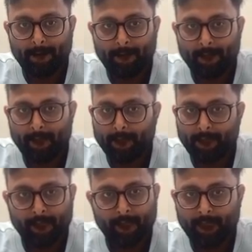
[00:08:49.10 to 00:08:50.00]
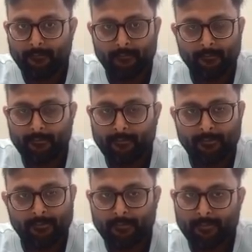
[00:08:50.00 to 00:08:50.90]
through the rest of the papers.
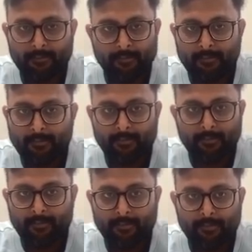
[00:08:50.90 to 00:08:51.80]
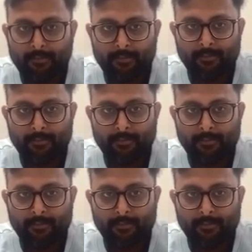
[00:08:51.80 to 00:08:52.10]
I didn't sit